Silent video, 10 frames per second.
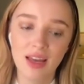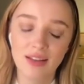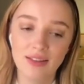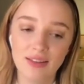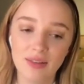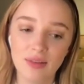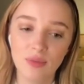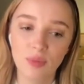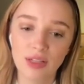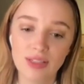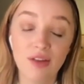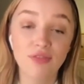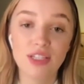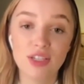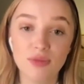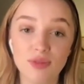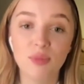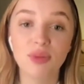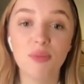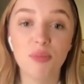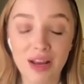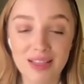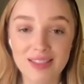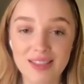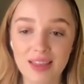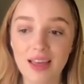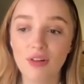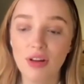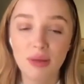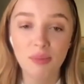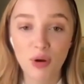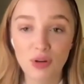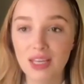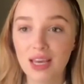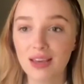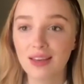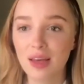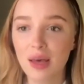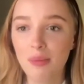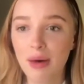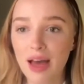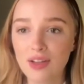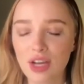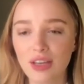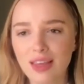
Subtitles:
in when Daphne turns up with the prince and they're in the boxing match.